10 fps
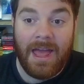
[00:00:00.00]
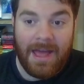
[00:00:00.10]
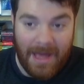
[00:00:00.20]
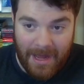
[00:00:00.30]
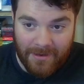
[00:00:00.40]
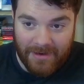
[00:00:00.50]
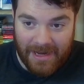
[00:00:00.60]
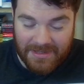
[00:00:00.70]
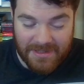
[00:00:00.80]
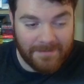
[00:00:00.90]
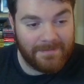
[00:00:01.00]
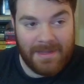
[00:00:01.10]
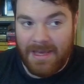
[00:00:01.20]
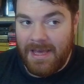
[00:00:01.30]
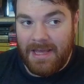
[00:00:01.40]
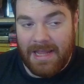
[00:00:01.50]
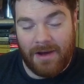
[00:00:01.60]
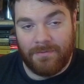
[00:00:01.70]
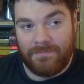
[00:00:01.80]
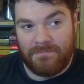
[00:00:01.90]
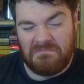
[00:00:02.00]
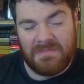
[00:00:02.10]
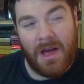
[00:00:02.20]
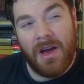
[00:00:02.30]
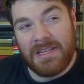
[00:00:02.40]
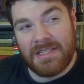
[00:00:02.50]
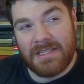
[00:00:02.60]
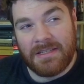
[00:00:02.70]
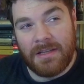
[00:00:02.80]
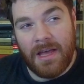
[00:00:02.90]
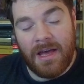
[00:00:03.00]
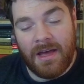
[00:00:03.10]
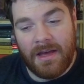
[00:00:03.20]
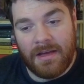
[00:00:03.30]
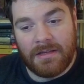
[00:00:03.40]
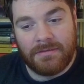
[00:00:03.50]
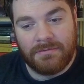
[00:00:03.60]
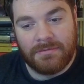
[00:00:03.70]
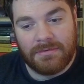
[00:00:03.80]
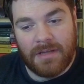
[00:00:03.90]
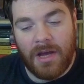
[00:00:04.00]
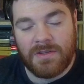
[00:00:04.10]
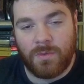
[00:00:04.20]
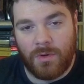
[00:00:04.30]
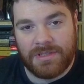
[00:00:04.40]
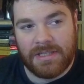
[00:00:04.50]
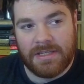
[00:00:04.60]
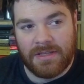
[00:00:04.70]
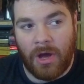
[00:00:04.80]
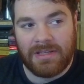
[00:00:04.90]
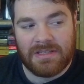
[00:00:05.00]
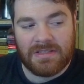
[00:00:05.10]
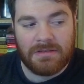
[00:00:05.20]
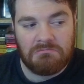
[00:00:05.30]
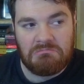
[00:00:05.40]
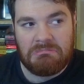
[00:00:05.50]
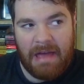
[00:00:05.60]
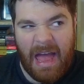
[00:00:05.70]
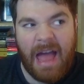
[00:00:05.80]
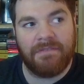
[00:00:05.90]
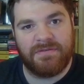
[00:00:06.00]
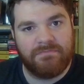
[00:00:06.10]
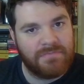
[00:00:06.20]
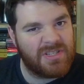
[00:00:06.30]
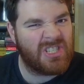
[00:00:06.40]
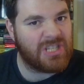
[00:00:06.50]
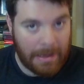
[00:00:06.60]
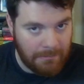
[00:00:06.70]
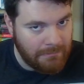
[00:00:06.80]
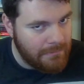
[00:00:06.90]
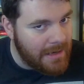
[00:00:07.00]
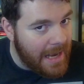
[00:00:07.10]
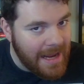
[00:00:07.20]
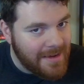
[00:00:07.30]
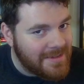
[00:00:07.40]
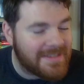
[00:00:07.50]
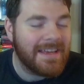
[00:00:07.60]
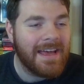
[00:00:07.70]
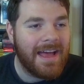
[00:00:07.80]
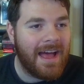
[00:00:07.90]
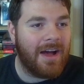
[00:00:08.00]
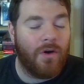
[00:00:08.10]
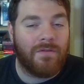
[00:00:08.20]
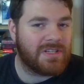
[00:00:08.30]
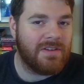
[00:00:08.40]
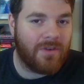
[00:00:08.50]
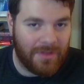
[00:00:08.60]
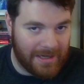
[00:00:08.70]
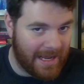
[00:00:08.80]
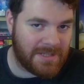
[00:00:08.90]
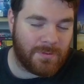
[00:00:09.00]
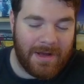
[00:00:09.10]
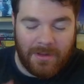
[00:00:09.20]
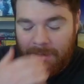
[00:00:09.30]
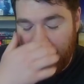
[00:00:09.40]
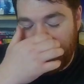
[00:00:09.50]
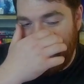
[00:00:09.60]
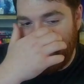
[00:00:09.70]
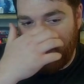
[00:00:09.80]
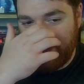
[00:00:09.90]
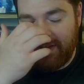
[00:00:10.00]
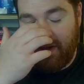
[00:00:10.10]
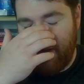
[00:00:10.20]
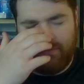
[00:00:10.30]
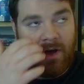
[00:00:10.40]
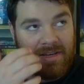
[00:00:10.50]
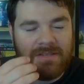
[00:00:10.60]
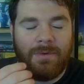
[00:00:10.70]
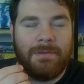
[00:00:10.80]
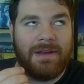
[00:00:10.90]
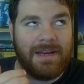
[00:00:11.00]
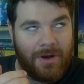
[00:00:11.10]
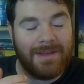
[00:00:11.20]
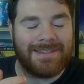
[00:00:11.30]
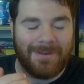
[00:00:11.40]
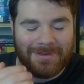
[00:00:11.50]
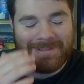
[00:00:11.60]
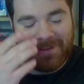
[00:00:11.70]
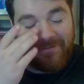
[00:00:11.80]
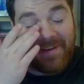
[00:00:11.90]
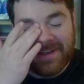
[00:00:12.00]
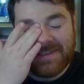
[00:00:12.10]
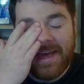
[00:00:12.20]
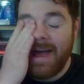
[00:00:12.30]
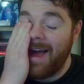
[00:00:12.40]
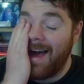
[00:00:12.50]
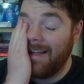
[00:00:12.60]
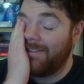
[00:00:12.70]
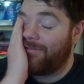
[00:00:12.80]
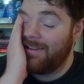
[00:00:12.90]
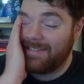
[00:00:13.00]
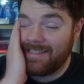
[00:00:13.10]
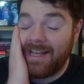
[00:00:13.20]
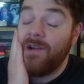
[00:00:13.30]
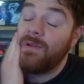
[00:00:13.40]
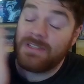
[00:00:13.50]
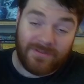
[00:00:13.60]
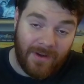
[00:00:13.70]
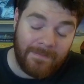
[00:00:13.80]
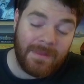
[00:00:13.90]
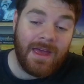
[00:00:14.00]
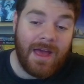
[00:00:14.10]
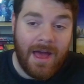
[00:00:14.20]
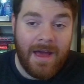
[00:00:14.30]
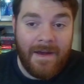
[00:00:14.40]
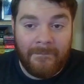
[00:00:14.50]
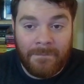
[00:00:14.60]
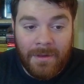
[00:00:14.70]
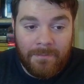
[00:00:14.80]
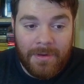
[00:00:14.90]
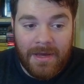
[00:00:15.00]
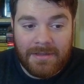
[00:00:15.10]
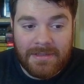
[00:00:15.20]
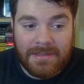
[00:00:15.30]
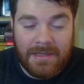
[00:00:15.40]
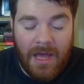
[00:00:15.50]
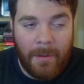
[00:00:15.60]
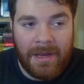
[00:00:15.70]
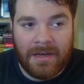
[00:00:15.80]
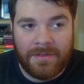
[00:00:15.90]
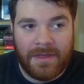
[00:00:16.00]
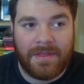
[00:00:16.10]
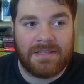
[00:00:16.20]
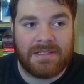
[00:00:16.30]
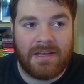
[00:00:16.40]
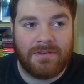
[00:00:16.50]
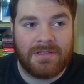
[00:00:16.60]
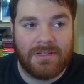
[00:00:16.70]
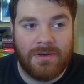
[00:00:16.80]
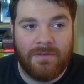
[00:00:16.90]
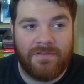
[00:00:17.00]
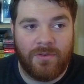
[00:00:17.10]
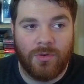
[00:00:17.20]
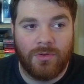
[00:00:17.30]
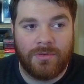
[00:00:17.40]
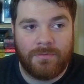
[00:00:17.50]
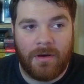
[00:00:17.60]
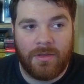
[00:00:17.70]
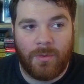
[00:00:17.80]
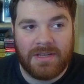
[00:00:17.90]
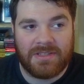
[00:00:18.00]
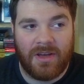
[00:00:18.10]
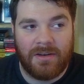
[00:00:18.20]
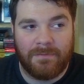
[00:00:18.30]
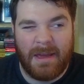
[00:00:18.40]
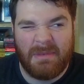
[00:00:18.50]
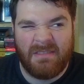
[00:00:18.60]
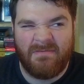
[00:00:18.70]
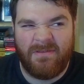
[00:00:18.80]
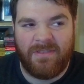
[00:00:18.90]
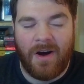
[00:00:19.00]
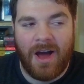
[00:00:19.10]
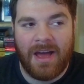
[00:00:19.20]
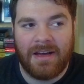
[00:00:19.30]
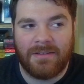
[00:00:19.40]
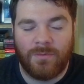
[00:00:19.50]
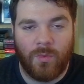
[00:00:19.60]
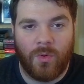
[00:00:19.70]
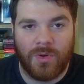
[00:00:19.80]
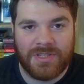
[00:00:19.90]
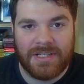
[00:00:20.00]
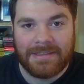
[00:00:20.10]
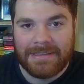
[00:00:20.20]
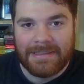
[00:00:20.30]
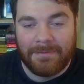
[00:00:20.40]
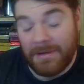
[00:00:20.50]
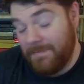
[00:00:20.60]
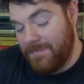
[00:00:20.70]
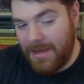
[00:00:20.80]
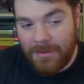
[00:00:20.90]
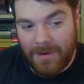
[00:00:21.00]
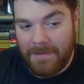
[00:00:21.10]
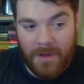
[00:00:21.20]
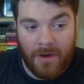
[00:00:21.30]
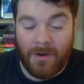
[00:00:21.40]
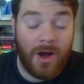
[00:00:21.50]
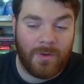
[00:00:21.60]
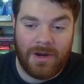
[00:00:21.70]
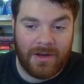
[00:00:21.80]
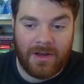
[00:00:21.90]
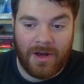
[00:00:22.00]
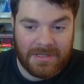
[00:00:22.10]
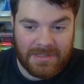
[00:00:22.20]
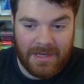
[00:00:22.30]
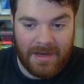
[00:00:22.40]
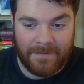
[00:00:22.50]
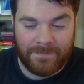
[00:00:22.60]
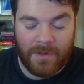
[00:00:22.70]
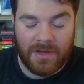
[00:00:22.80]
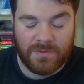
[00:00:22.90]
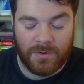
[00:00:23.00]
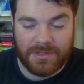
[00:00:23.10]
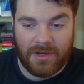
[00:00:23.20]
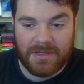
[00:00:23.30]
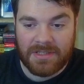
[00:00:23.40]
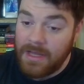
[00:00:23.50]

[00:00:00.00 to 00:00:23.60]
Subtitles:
Agrias. Now, Ice Water Knights have some legs. Obviously, you've got the last well when you play Knights onto the field to freeze things out, which is fun. But I mean, I think they just tend to fall by the wayside of maybe fire, water. But either way, I quite like Ice Water Knights.